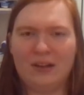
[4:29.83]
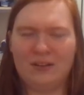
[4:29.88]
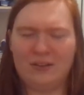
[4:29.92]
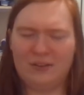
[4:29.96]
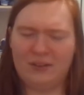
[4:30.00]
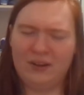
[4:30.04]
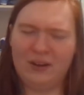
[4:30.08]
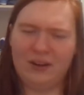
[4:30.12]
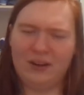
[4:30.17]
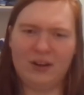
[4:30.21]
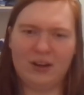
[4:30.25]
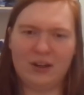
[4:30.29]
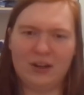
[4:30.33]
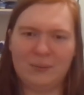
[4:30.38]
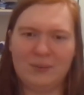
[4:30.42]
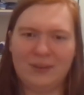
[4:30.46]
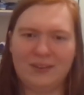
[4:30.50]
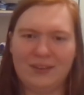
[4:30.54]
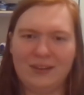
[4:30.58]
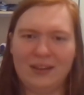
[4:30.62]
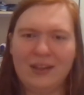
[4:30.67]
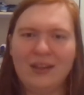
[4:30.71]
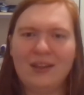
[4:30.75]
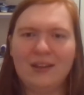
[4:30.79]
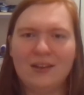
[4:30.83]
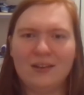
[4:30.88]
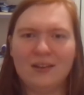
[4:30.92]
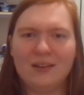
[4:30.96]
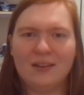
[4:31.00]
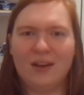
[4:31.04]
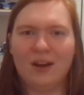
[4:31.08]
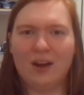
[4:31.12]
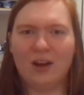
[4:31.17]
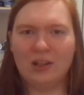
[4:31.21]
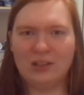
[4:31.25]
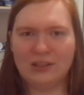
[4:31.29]
anonymously.
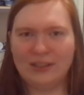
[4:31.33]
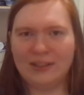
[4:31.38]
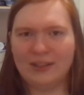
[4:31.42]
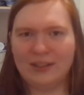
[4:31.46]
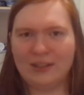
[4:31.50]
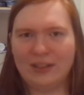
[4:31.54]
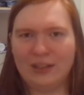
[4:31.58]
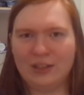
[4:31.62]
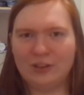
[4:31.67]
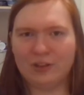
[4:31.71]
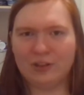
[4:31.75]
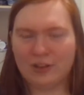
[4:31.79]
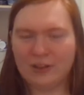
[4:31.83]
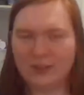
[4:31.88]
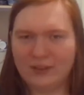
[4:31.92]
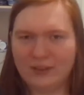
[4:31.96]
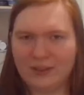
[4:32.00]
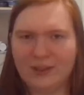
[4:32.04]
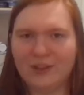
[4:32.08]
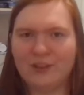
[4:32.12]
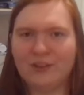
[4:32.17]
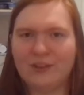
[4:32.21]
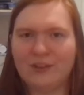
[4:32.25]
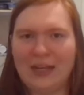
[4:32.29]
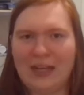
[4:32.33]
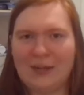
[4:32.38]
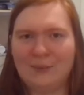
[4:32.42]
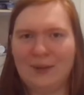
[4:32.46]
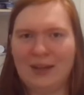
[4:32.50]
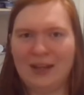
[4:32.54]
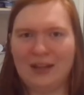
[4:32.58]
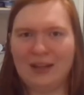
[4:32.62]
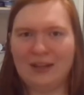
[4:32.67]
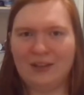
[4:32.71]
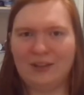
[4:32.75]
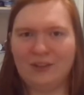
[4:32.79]
Only the teacher can see your
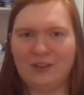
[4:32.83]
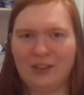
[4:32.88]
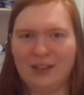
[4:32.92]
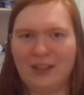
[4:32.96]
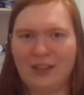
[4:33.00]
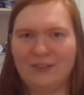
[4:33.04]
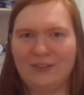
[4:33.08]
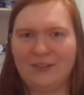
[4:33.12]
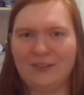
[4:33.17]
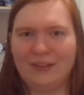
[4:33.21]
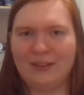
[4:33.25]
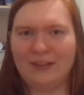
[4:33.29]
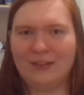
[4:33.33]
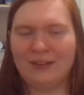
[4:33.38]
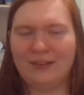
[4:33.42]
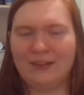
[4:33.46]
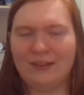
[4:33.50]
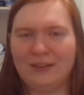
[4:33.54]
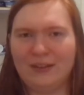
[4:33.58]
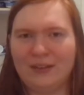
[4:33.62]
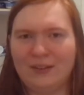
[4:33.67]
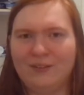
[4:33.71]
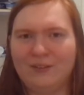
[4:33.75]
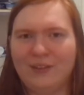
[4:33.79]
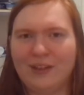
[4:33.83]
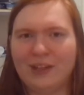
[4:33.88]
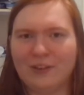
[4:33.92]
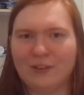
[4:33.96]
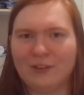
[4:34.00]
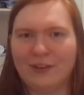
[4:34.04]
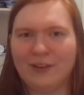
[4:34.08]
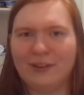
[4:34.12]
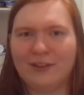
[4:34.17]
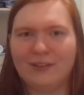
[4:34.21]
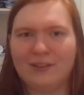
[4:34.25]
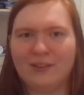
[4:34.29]
name, and you could even
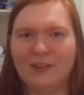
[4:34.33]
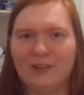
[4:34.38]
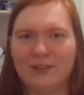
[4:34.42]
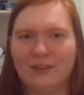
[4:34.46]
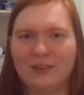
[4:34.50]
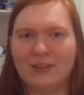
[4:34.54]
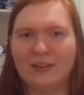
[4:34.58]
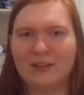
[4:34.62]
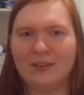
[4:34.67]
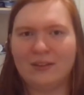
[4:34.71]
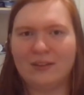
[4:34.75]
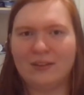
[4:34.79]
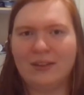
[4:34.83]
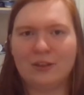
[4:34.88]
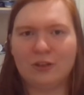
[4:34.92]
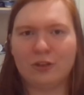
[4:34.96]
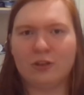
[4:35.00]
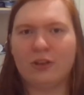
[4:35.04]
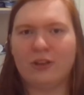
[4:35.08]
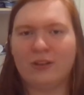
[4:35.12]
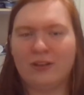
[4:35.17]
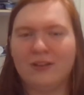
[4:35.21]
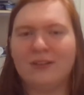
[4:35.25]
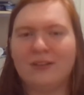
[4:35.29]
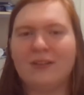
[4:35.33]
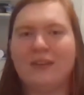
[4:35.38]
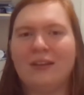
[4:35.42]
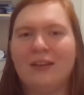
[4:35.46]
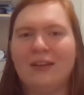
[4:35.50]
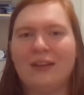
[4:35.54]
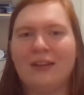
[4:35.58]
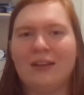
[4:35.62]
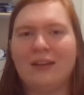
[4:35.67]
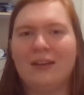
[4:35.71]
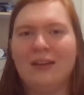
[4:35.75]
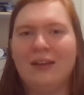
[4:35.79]
configure it so that the teacher doesn't
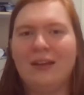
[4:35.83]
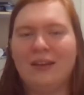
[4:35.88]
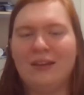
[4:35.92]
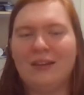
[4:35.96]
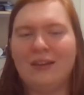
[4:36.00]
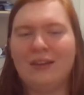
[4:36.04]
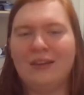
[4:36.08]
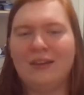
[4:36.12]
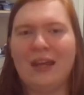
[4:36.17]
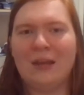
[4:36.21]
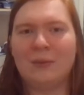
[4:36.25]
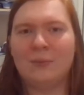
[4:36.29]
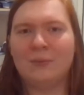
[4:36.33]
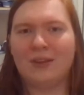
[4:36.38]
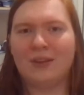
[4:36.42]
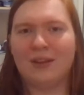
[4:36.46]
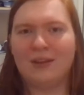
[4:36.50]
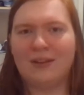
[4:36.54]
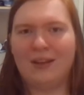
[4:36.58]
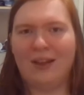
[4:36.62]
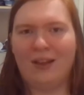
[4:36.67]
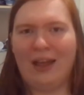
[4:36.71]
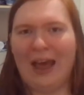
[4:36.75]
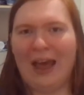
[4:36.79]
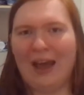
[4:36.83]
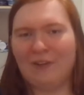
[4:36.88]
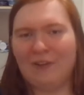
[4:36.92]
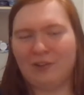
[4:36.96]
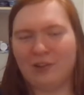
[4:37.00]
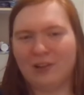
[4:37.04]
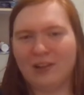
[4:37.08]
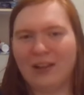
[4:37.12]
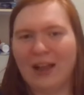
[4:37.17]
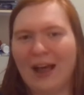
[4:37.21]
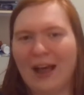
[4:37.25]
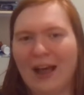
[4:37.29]
see the names until
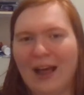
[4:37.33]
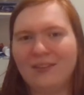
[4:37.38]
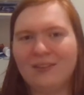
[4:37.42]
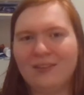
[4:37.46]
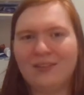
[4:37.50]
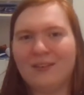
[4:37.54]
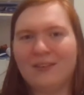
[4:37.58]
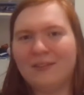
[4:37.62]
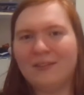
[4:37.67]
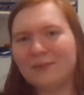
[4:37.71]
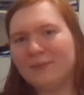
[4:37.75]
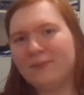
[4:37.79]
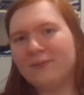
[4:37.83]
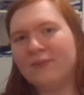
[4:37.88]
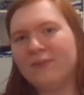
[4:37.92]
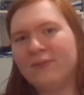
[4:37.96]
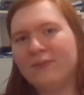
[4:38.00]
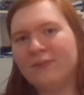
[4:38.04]
after class.